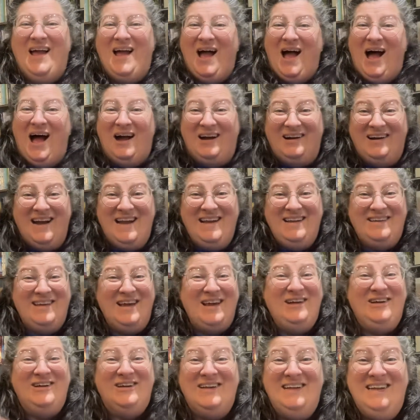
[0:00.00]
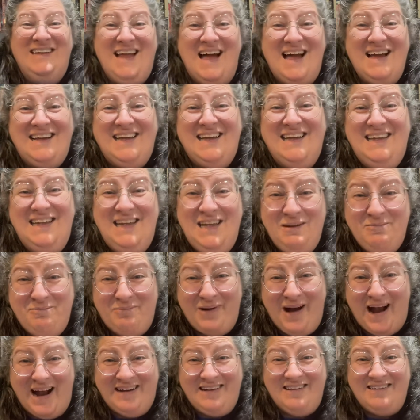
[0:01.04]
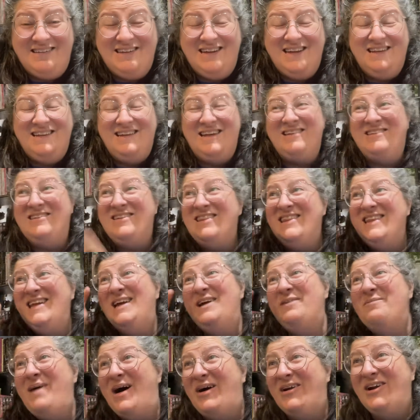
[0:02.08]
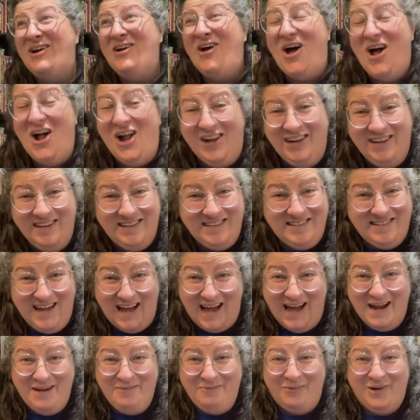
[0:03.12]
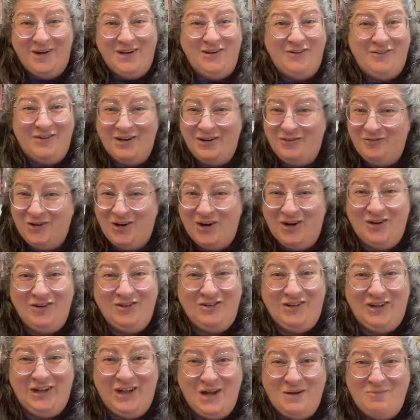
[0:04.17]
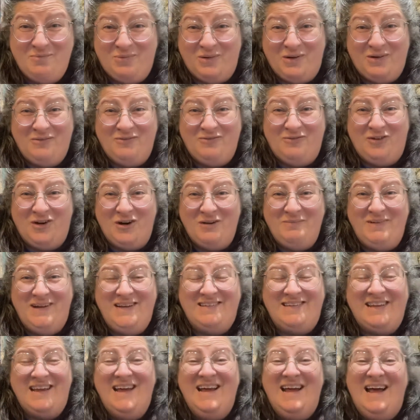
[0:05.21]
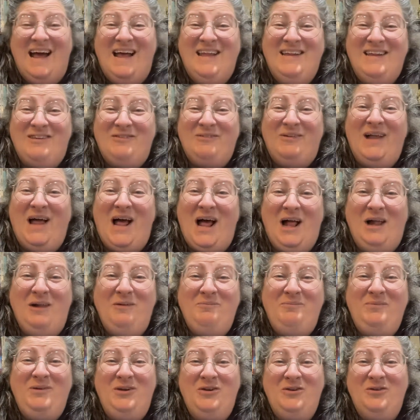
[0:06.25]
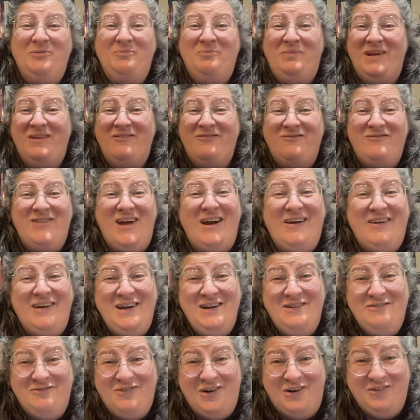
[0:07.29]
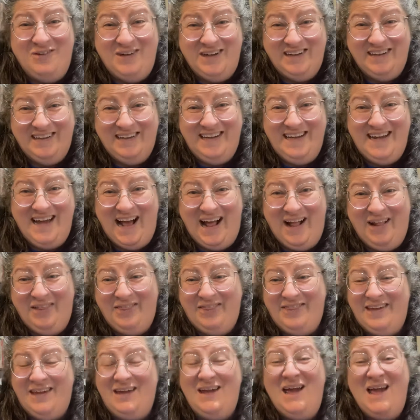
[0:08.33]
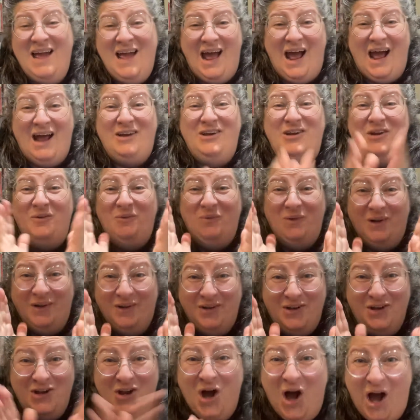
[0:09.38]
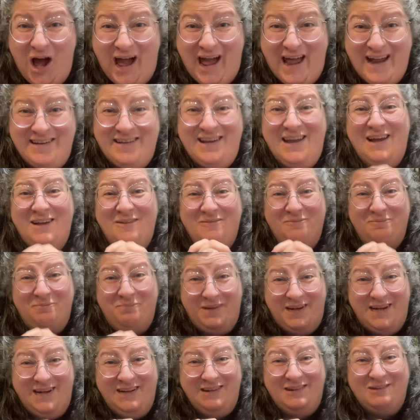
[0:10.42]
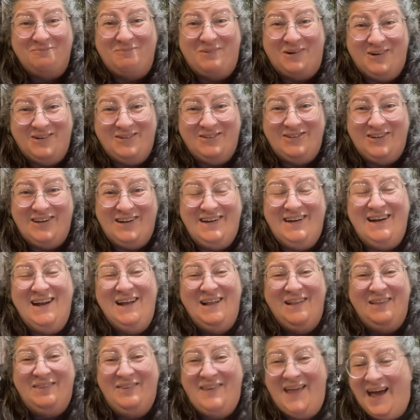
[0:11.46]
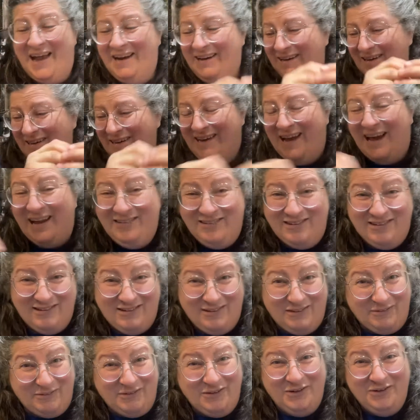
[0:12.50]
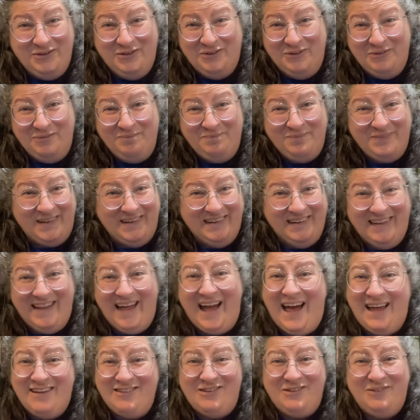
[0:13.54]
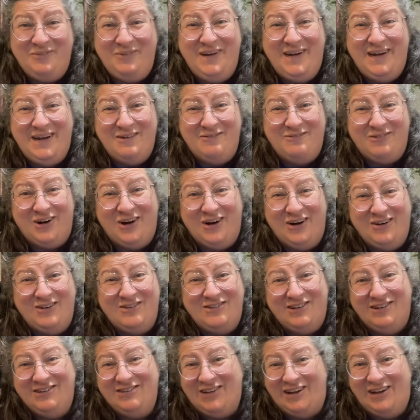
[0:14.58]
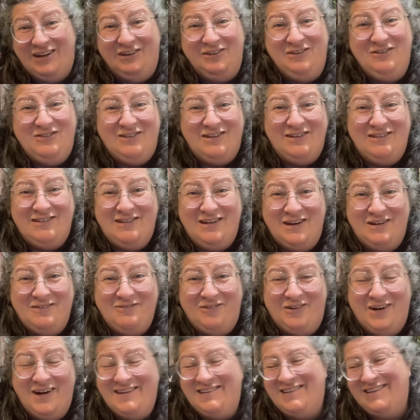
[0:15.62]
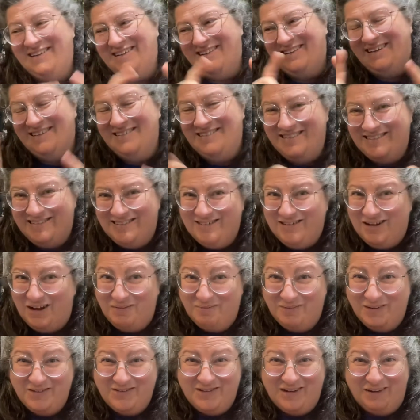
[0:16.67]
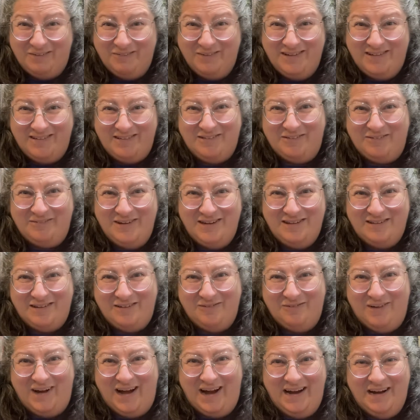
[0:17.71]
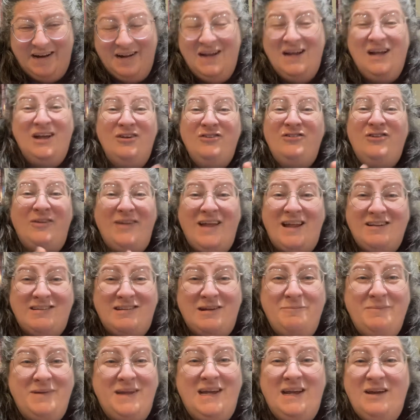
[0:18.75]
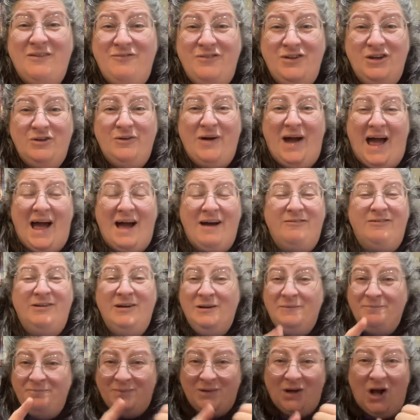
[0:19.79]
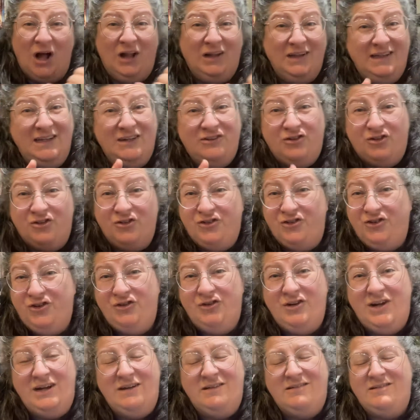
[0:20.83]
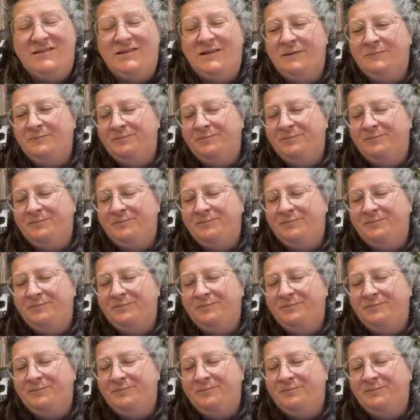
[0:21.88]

All right, good luck. Keep practicing this. Think about it all the time when you're in rehearsal and performance, and this will help you be very vocally healthy, and you will not be the person that gets through last week of rehearsals and loses their voice, because this is almost always the reason why. So that's something, if you have colleagues or students